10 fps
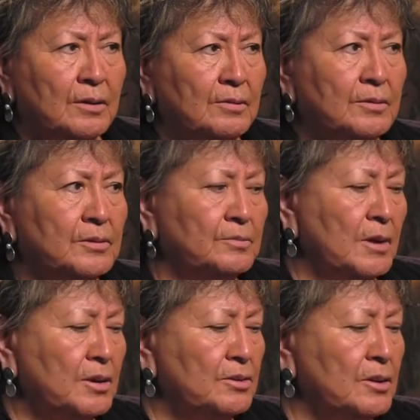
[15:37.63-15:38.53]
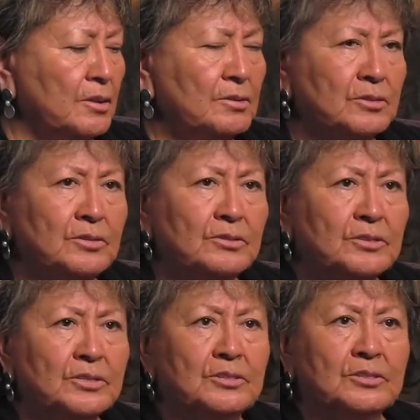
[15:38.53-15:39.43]
It was my other two
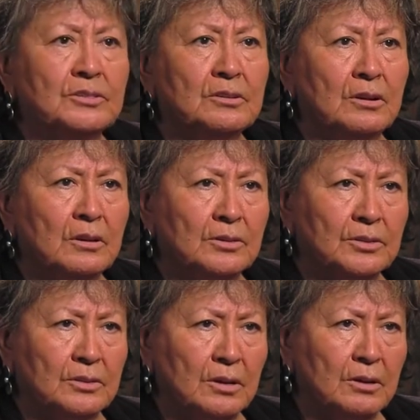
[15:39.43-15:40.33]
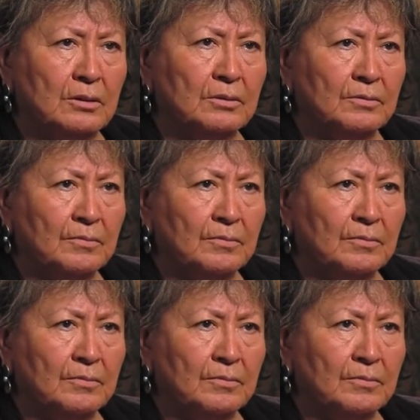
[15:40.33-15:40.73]
sister-in-laws and I.